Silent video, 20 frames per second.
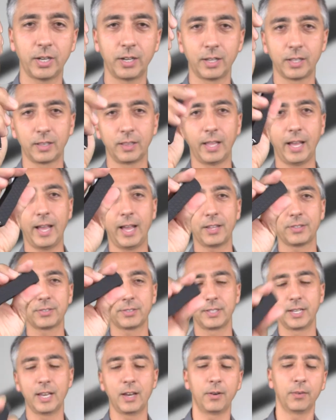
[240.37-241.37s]
out a
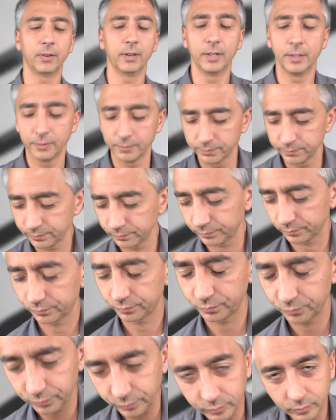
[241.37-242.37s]
glass. Now,
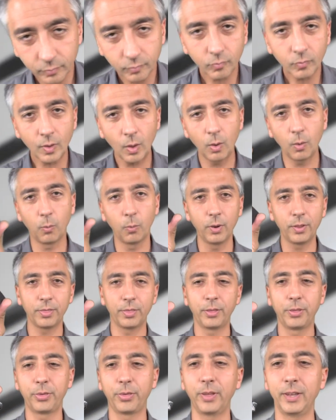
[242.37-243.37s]

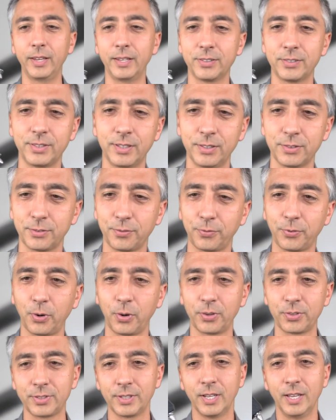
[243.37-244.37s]
one of the things is, of
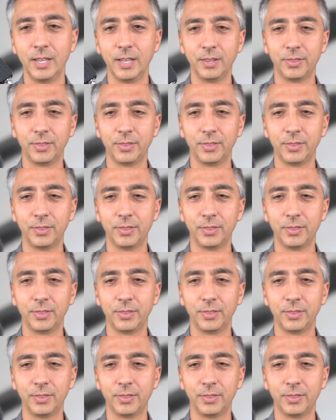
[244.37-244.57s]
course,